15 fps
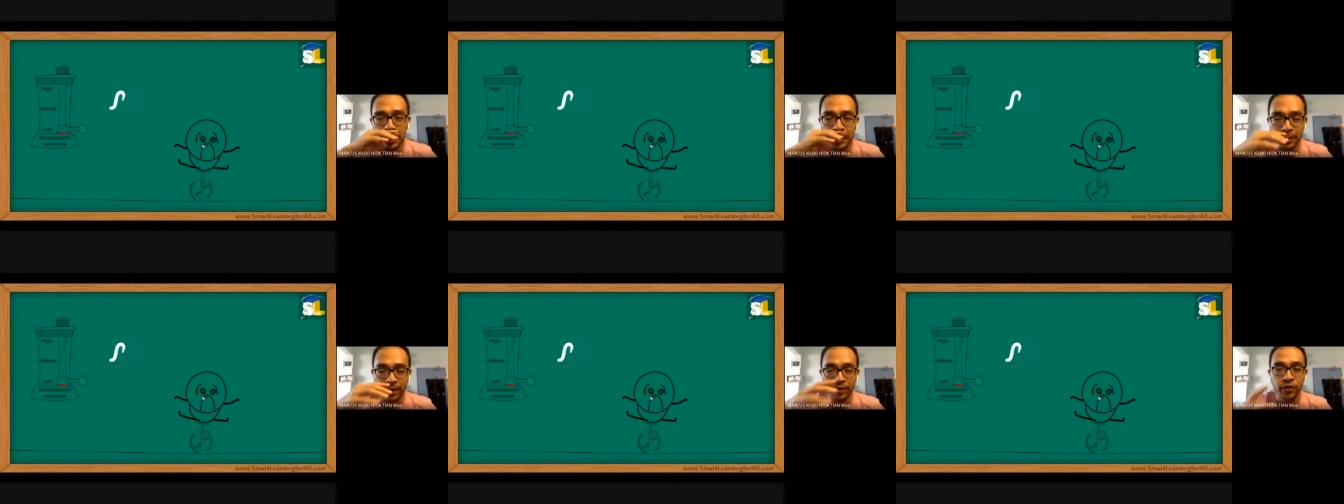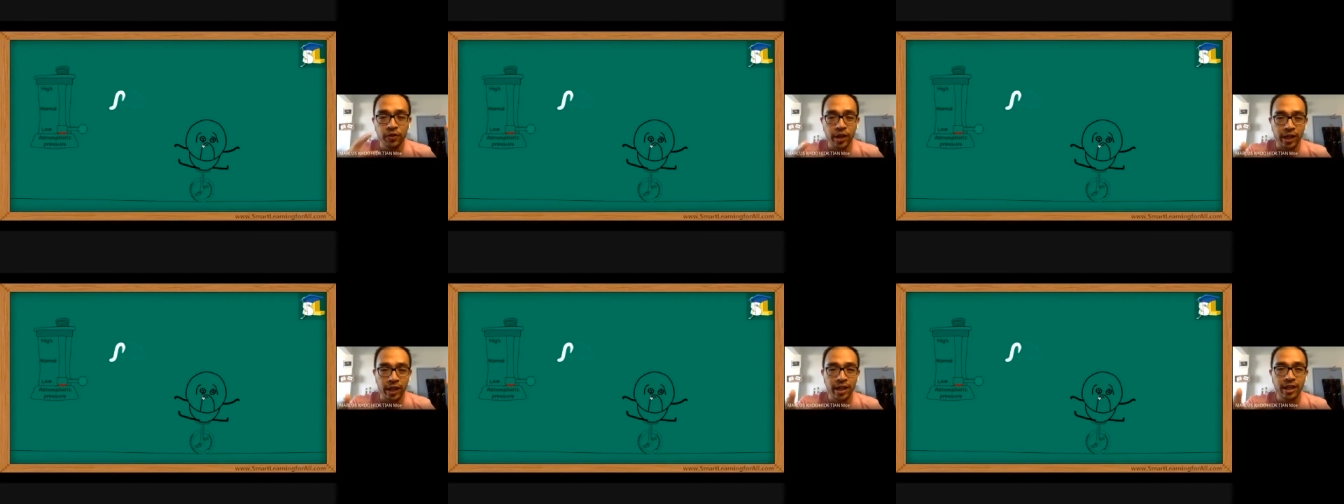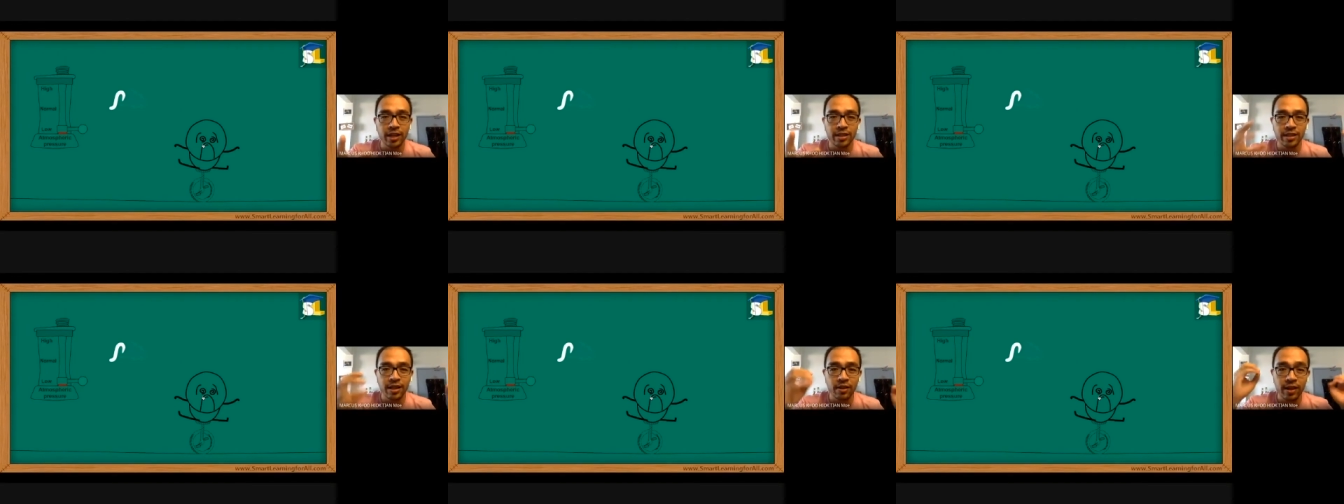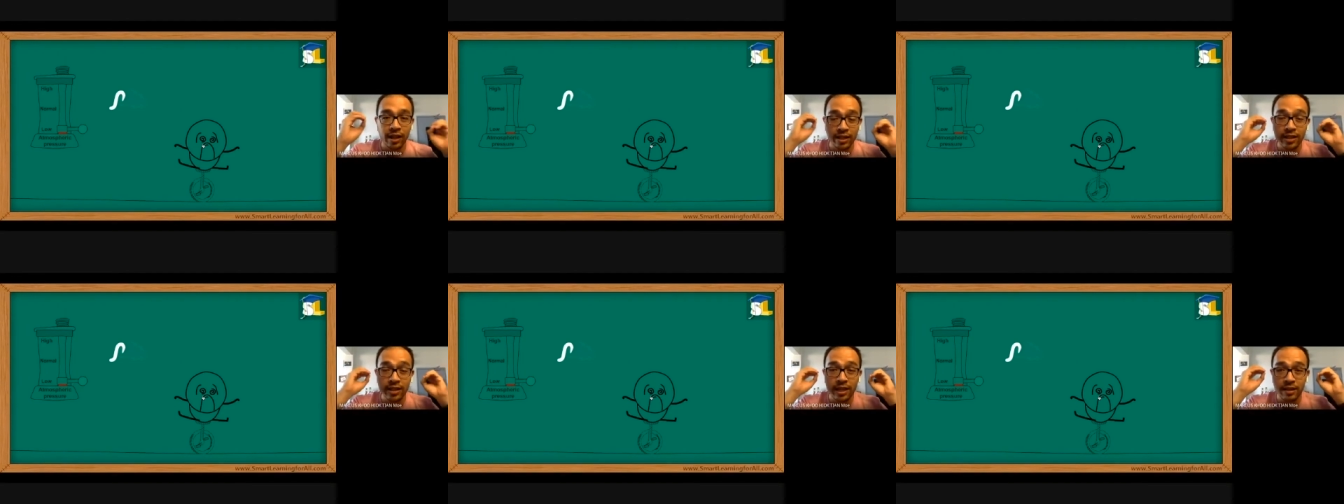can hear the sound, actually
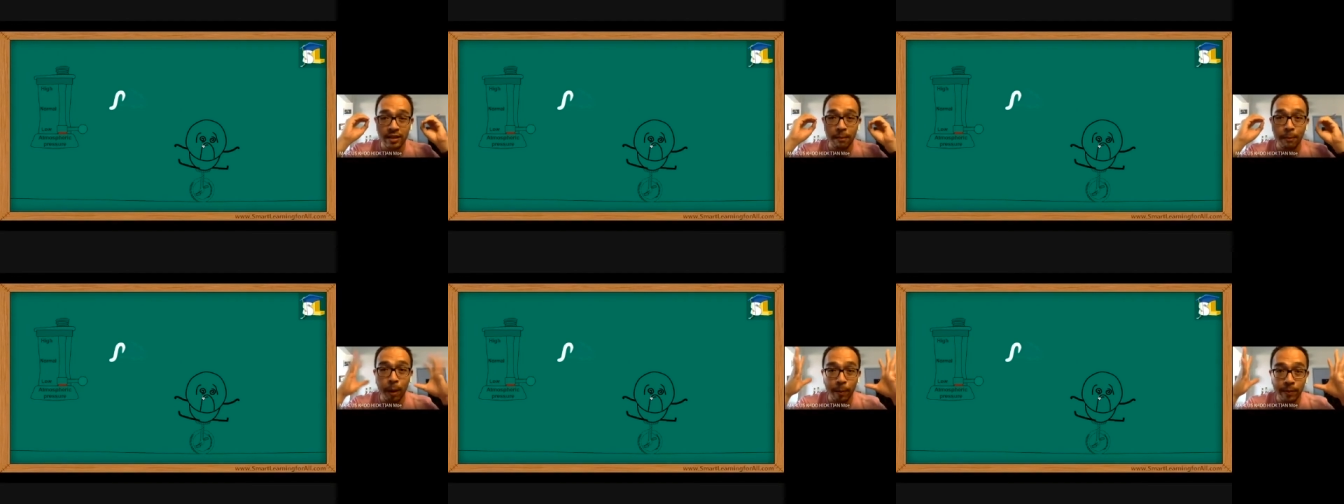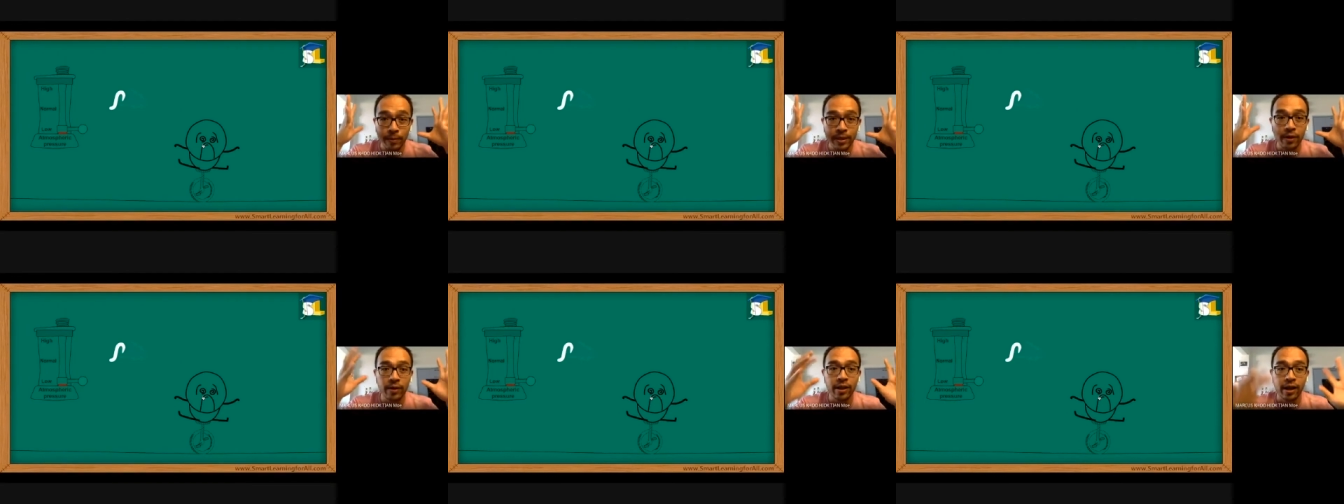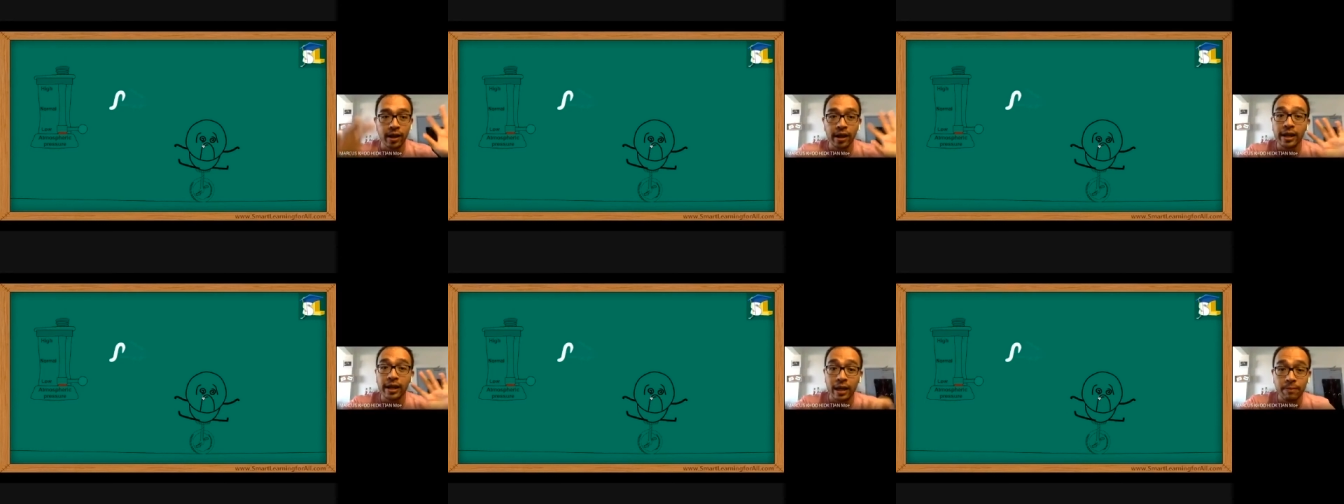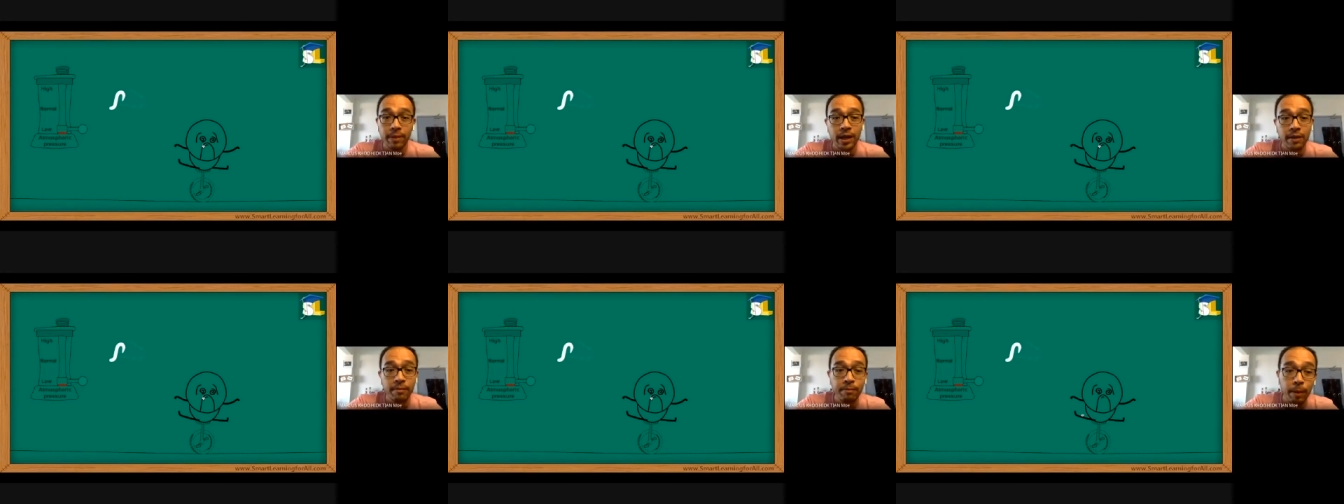there's a pop sound lah. Kenapa ada
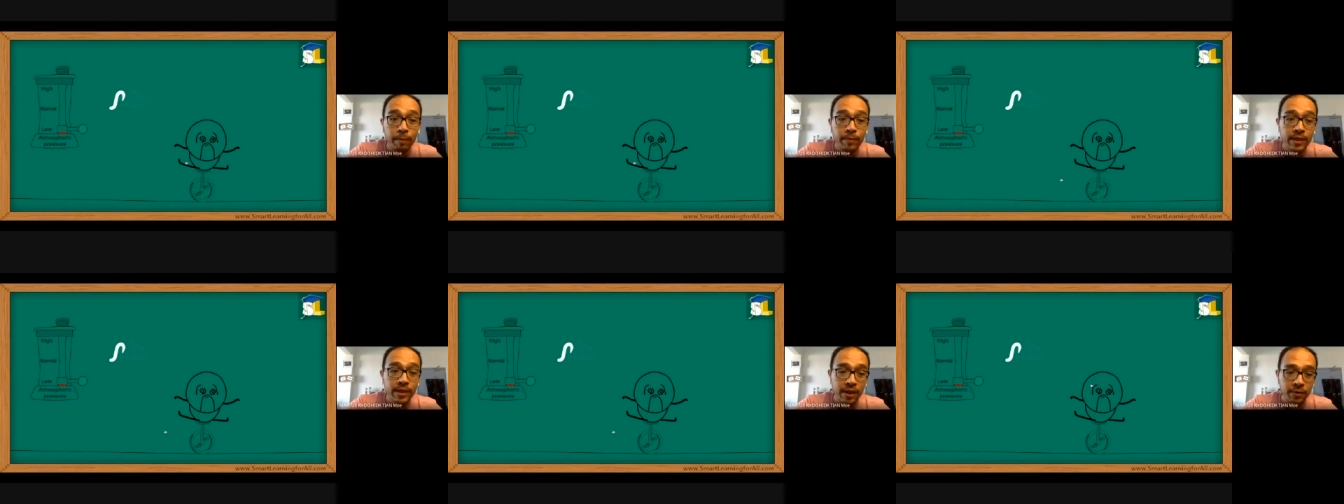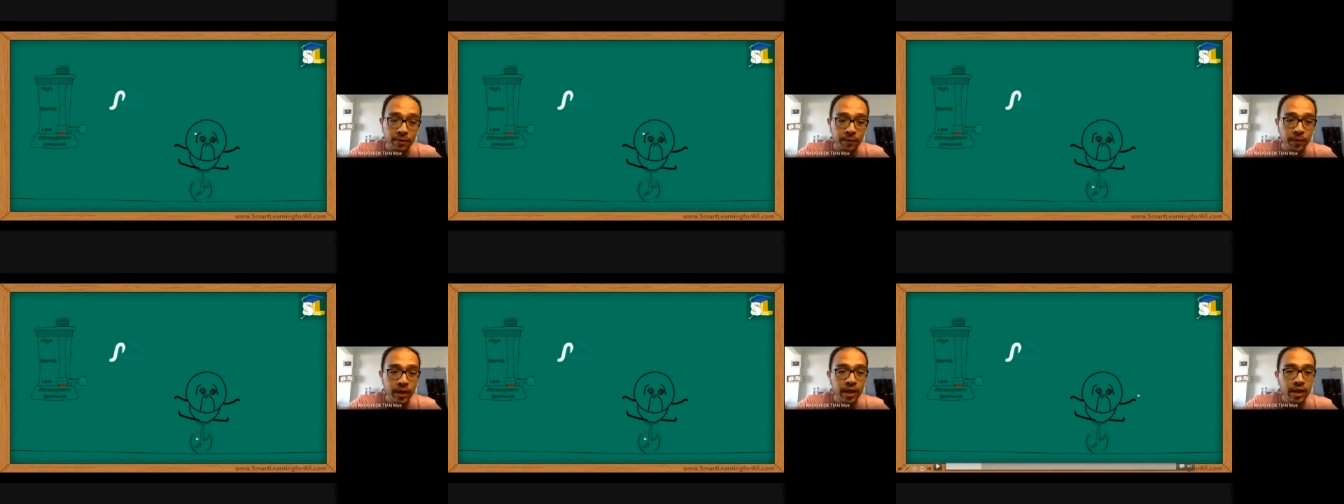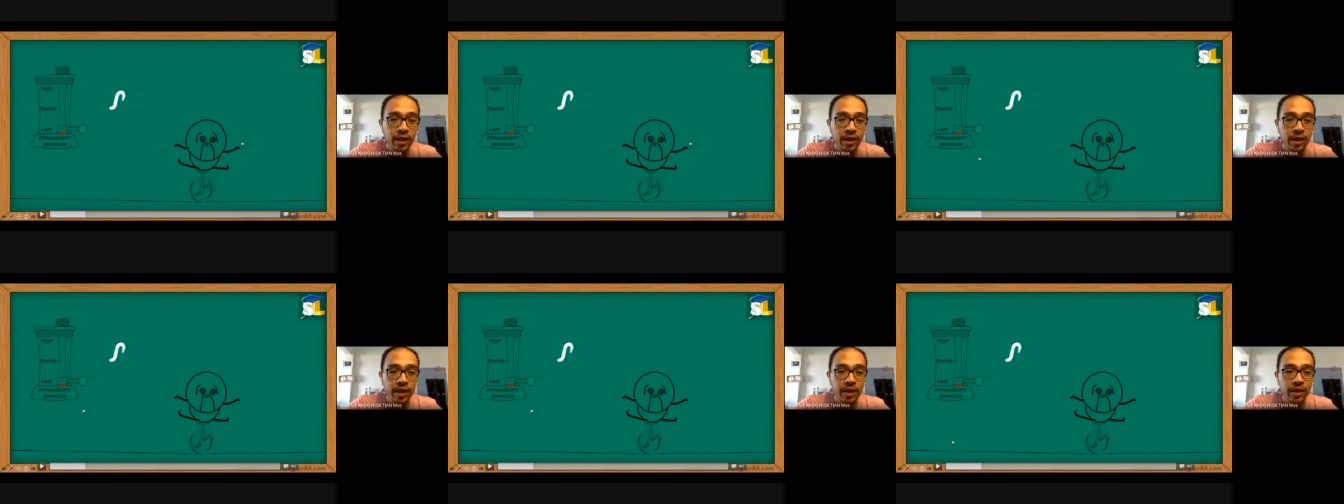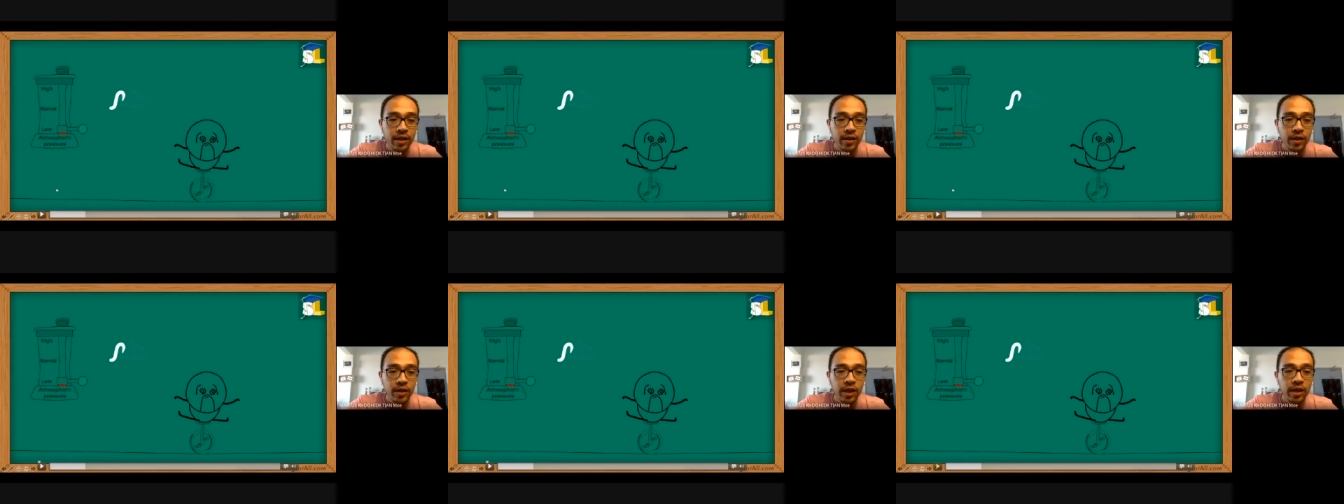pop sound?
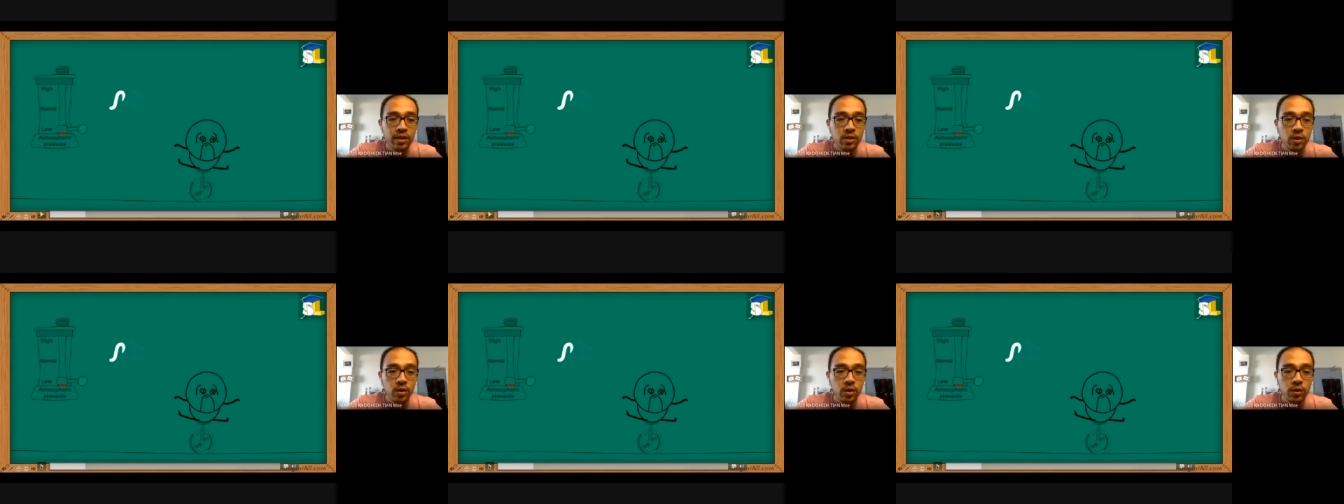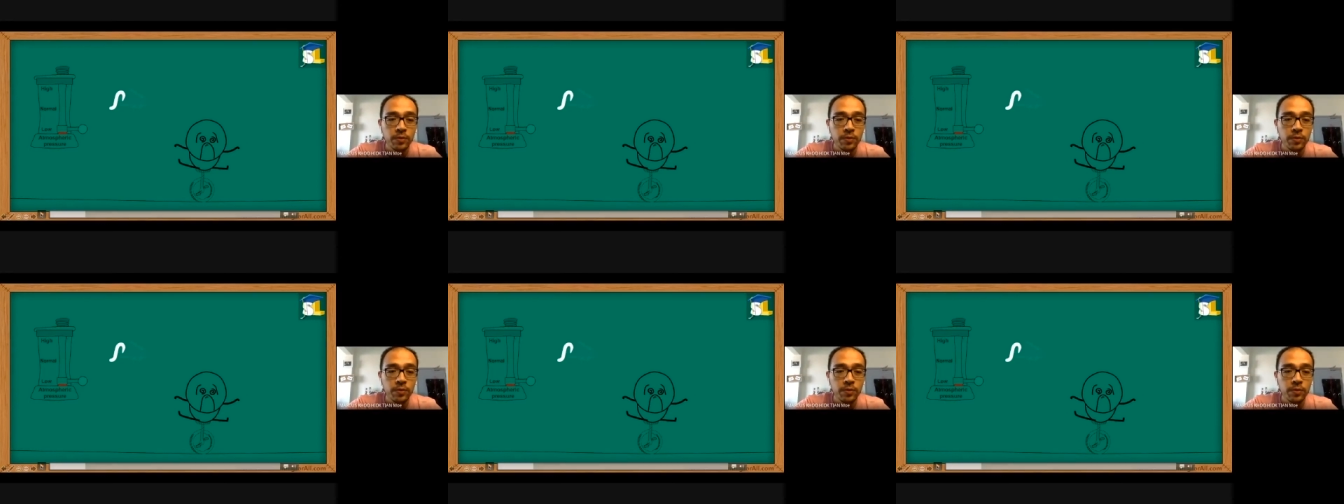Okay, so